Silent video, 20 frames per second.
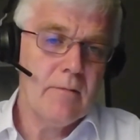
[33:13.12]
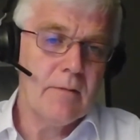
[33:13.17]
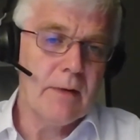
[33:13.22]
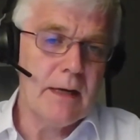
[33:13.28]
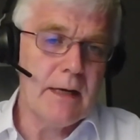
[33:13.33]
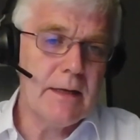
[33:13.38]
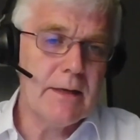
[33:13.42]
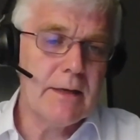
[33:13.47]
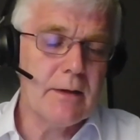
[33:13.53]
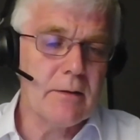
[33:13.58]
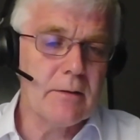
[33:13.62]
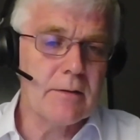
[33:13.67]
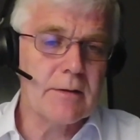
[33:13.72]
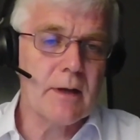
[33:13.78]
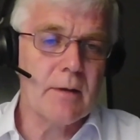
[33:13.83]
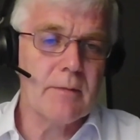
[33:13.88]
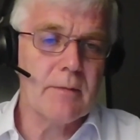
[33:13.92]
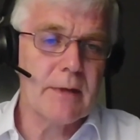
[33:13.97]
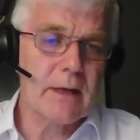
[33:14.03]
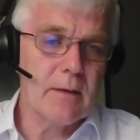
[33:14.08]
we need to do
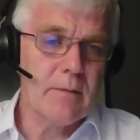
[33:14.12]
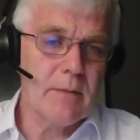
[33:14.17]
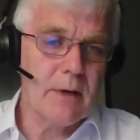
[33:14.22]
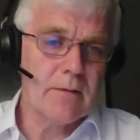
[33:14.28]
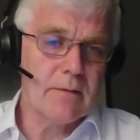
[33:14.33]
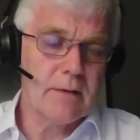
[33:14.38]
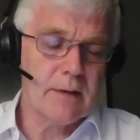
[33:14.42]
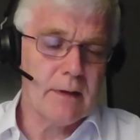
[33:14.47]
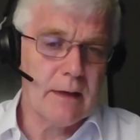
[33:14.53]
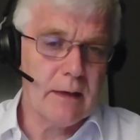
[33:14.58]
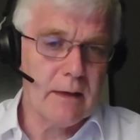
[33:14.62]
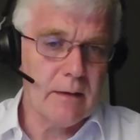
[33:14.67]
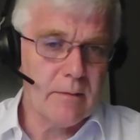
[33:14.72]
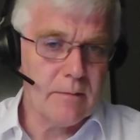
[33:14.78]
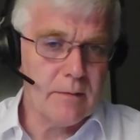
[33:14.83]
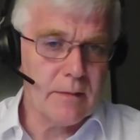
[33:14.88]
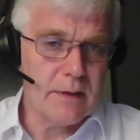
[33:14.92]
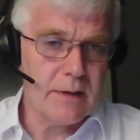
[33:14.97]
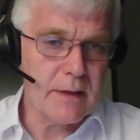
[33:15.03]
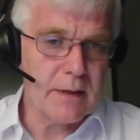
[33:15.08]
something about
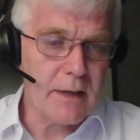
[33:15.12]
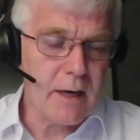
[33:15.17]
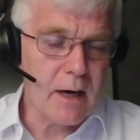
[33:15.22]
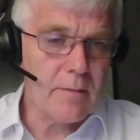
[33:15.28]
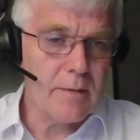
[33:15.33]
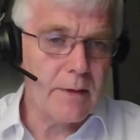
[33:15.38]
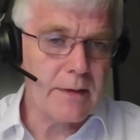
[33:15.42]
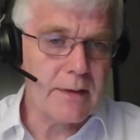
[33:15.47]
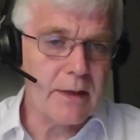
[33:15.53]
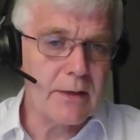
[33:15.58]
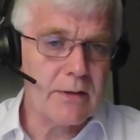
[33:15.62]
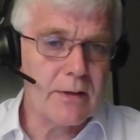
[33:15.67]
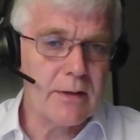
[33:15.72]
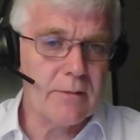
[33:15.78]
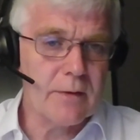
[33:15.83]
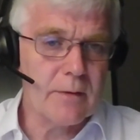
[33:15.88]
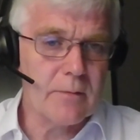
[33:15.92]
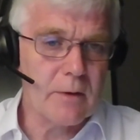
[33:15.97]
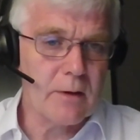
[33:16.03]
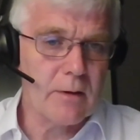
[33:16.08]
the decarbonization
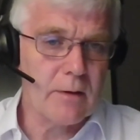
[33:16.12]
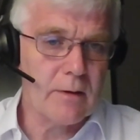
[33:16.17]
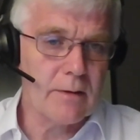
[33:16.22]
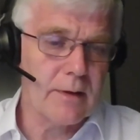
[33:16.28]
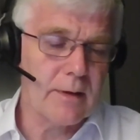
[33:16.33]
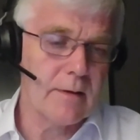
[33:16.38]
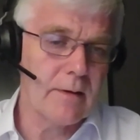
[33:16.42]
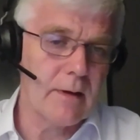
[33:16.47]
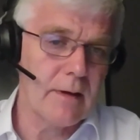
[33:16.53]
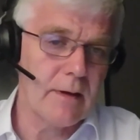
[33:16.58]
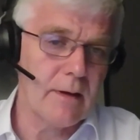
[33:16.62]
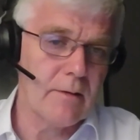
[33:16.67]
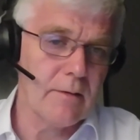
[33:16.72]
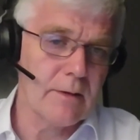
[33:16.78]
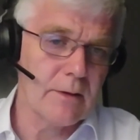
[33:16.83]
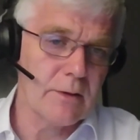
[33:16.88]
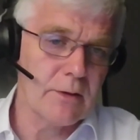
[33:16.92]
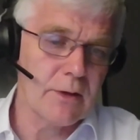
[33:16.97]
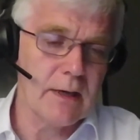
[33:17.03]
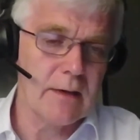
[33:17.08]
of the world, and
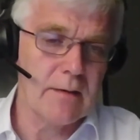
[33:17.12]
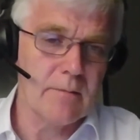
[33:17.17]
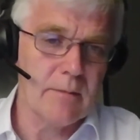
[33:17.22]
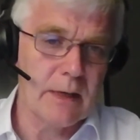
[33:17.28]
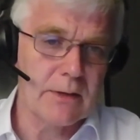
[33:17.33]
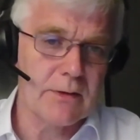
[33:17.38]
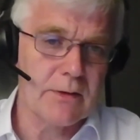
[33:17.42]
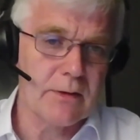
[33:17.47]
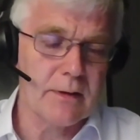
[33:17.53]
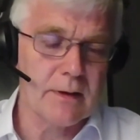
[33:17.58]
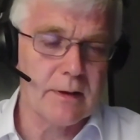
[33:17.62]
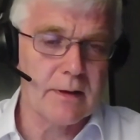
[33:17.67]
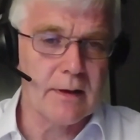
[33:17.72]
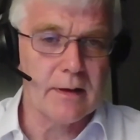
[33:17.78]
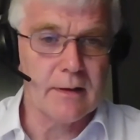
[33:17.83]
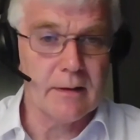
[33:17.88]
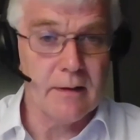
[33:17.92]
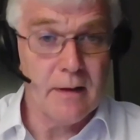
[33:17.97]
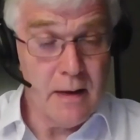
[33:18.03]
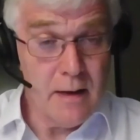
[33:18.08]
to make sure that
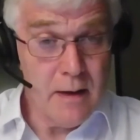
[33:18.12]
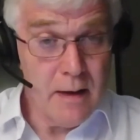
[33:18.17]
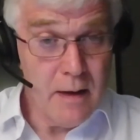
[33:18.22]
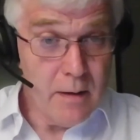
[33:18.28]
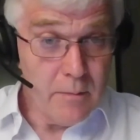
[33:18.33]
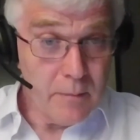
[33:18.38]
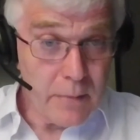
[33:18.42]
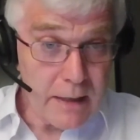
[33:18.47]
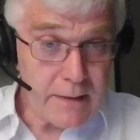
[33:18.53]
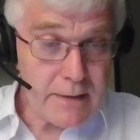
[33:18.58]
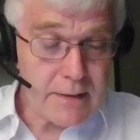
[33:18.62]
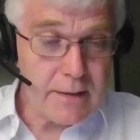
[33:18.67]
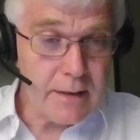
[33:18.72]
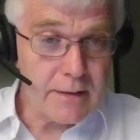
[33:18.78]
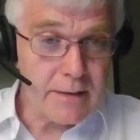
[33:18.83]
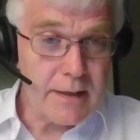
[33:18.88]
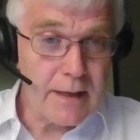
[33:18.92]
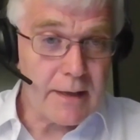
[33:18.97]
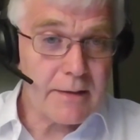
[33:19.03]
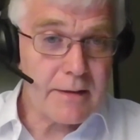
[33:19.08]
the places
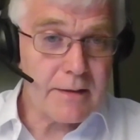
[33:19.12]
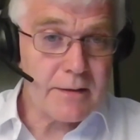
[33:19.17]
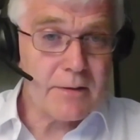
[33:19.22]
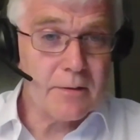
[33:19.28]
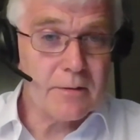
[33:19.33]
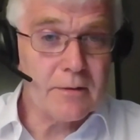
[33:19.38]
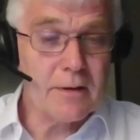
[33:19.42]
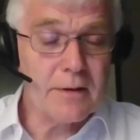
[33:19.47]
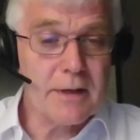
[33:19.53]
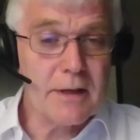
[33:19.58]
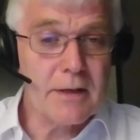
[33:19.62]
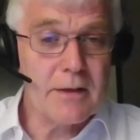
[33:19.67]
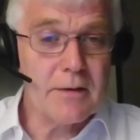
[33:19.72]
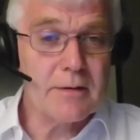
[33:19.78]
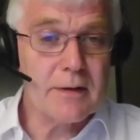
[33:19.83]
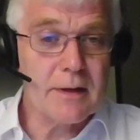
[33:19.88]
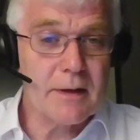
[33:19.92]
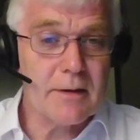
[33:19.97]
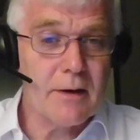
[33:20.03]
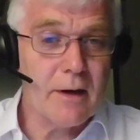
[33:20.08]
like Texas don't
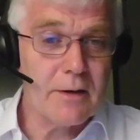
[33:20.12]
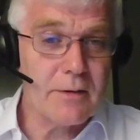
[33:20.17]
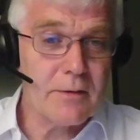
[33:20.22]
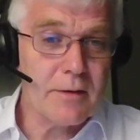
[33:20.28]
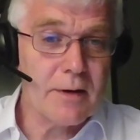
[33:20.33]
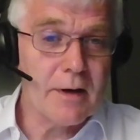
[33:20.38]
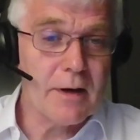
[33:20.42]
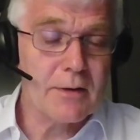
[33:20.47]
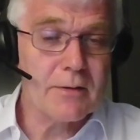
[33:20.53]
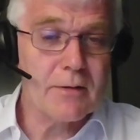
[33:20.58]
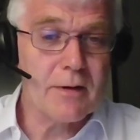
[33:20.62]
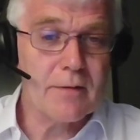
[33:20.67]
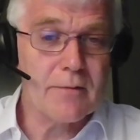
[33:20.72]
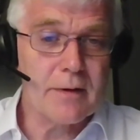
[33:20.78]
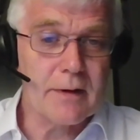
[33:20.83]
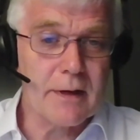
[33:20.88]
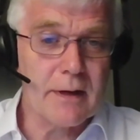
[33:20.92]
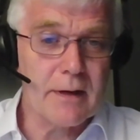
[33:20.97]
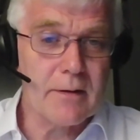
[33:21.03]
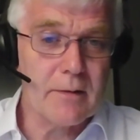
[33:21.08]
continue to get hotter and hotter
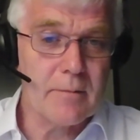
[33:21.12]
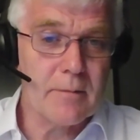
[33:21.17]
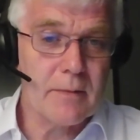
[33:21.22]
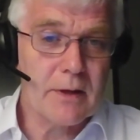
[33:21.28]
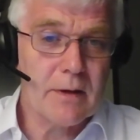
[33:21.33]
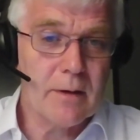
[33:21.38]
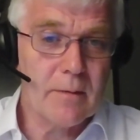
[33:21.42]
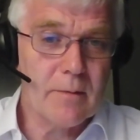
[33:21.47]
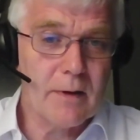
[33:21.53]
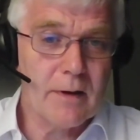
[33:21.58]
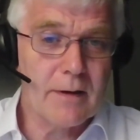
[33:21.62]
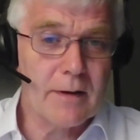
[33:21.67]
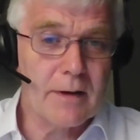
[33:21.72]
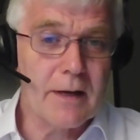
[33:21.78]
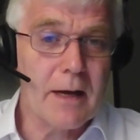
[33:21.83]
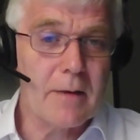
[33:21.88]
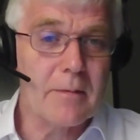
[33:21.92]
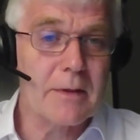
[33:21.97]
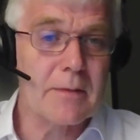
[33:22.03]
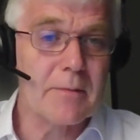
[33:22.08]
every year and become
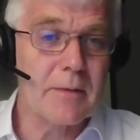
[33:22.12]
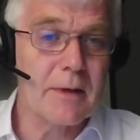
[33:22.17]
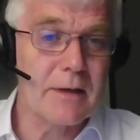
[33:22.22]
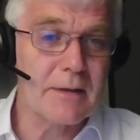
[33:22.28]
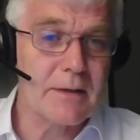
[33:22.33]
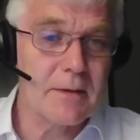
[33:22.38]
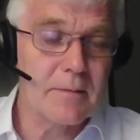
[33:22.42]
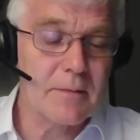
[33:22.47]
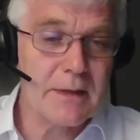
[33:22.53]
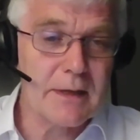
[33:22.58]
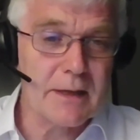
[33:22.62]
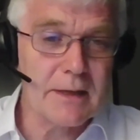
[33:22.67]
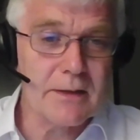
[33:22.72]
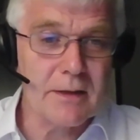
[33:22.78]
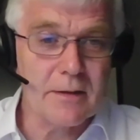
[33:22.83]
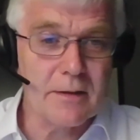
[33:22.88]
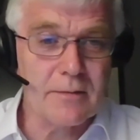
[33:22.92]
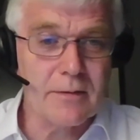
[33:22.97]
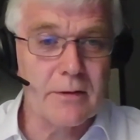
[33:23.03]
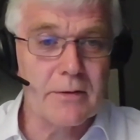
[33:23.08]
uninhabitable at some
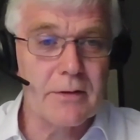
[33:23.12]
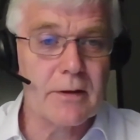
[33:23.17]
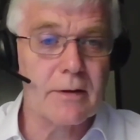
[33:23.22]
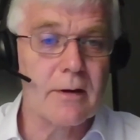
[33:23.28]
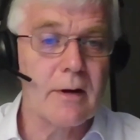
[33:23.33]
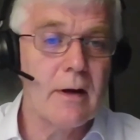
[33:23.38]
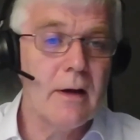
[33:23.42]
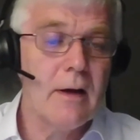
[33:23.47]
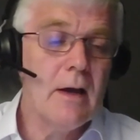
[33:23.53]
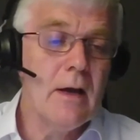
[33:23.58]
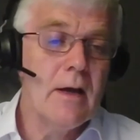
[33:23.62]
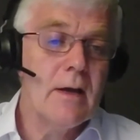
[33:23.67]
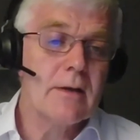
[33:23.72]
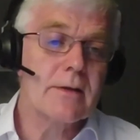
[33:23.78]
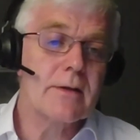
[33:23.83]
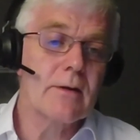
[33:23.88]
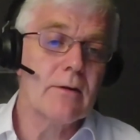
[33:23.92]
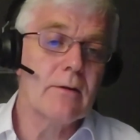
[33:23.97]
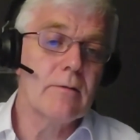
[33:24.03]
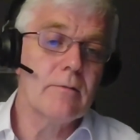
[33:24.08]
stage in the future.
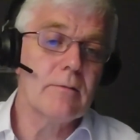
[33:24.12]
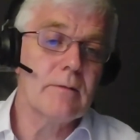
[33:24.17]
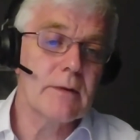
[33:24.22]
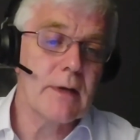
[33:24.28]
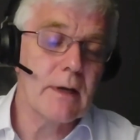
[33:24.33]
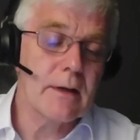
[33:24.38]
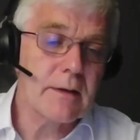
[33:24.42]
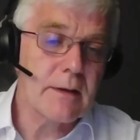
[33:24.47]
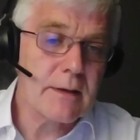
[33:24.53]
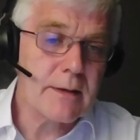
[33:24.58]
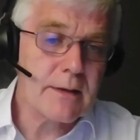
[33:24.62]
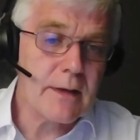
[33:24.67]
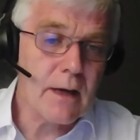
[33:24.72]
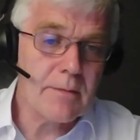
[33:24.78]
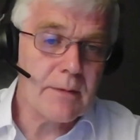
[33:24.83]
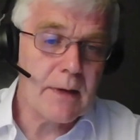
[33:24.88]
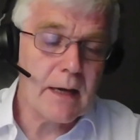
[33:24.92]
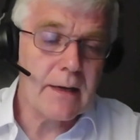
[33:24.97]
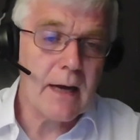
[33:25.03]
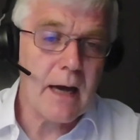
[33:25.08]
So to
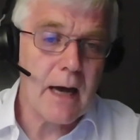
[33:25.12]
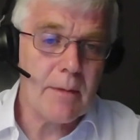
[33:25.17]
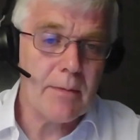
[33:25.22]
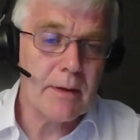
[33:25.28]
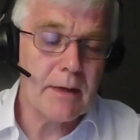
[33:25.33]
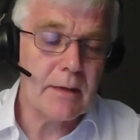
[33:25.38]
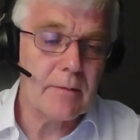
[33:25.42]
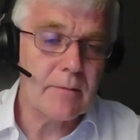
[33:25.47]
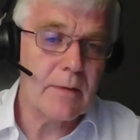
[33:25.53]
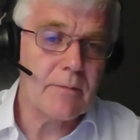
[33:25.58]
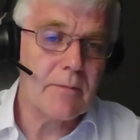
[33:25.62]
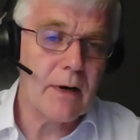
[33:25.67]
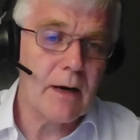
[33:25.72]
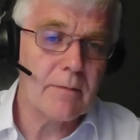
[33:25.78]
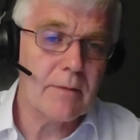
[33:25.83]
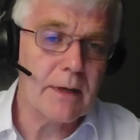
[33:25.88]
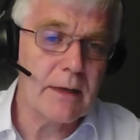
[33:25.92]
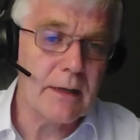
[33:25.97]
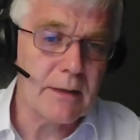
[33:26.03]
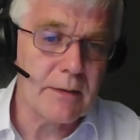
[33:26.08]
stop that happening, we
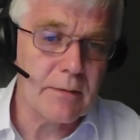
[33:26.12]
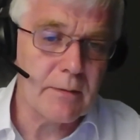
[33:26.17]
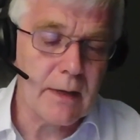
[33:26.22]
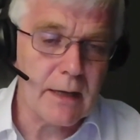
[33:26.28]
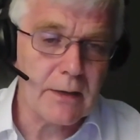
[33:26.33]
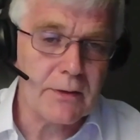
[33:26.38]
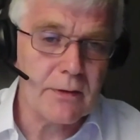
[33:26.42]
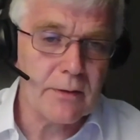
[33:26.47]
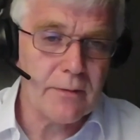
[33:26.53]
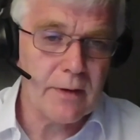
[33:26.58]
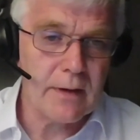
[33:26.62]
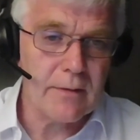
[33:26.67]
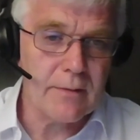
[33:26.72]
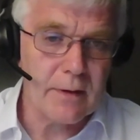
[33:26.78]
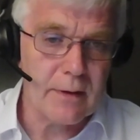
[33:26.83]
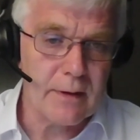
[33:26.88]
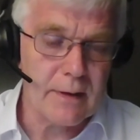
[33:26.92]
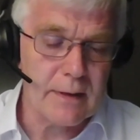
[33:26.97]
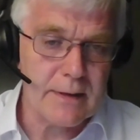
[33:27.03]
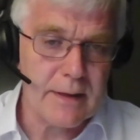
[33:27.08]
probably need to electrify
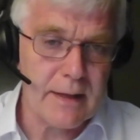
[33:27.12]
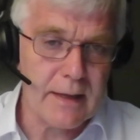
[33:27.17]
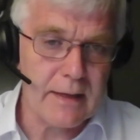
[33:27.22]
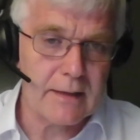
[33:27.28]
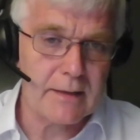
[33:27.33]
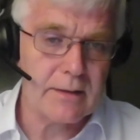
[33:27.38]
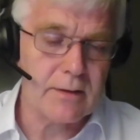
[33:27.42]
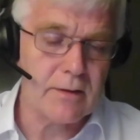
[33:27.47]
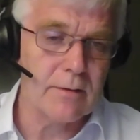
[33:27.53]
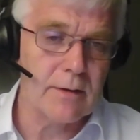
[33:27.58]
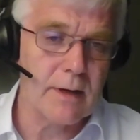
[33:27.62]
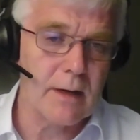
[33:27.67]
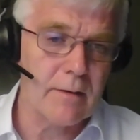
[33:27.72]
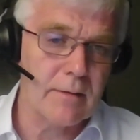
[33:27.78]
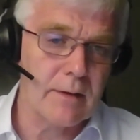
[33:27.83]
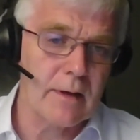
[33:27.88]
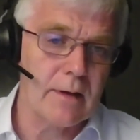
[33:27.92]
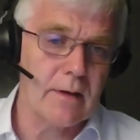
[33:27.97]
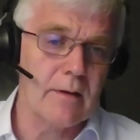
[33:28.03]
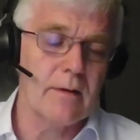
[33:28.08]
various things, go
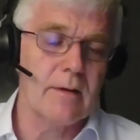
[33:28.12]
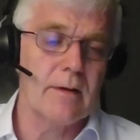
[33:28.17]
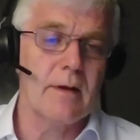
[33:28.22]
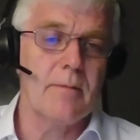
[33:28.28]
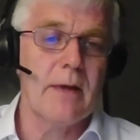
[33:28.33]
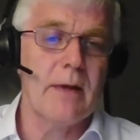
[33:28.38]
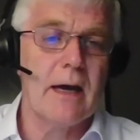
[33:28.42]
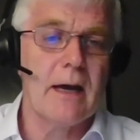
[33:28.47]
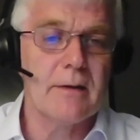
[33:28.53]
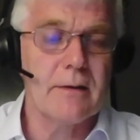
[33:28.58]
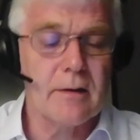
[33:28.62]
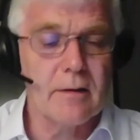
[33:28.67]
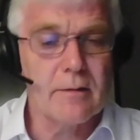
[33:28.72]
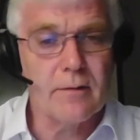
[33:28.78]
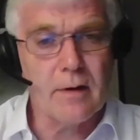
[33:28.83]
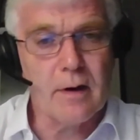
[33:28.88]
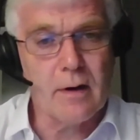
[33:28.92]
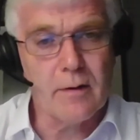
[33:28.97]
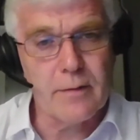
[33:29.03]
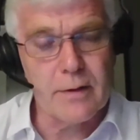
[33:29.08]
down the path
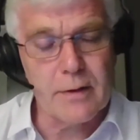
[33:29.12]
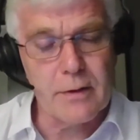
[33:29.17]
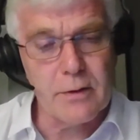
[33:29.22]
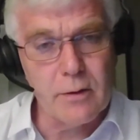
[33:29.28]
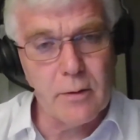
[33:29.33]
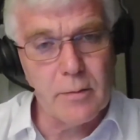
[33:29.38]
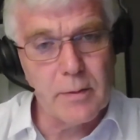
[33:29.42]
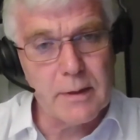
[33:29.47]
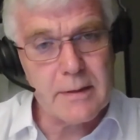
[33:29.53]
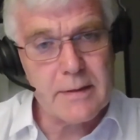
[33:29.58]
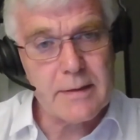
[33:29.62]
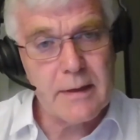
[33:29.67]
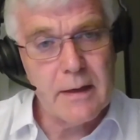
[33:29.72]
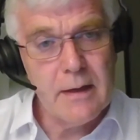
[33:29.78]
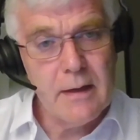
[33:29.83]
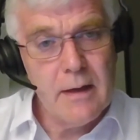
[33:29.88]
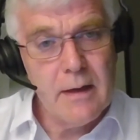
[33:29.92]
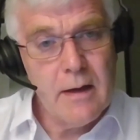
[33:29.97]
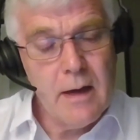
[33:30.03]
of renewables.